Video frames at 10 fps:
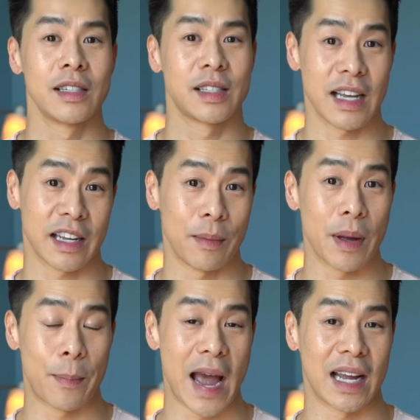Second,
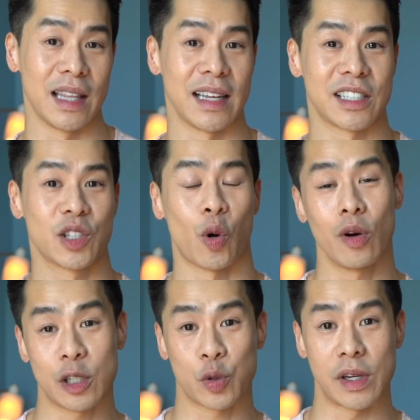by packing less
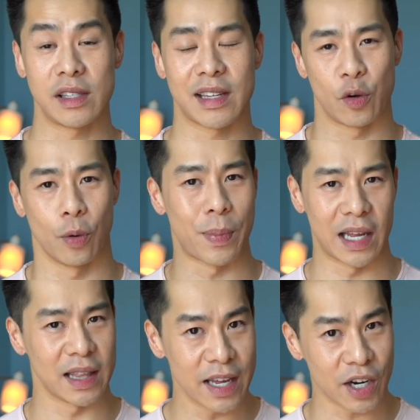toiletries that you will
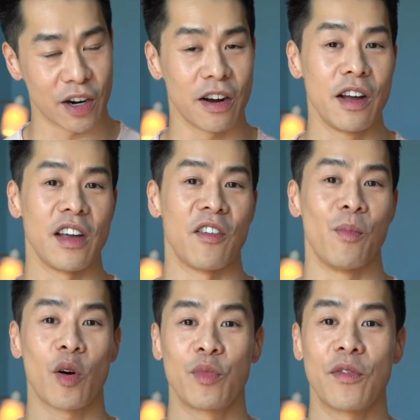buy later, you have
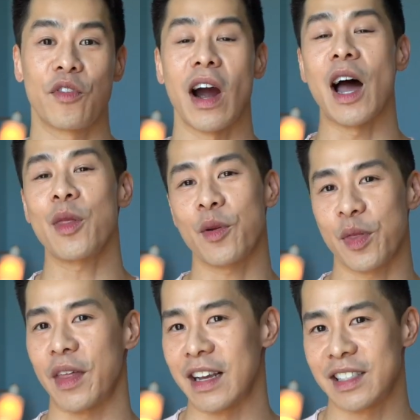more room for other
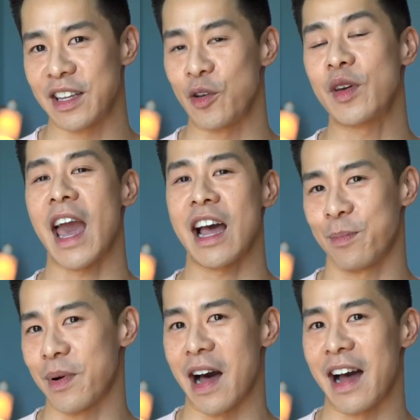things that you
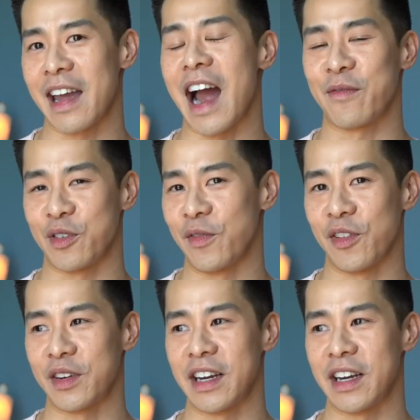can't buy after you've flown